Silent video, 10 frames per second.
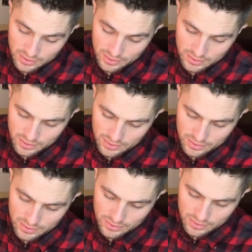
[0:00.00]

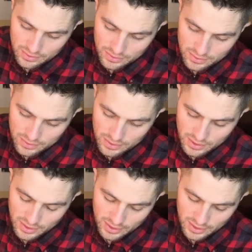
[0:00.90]
Nobody speaks.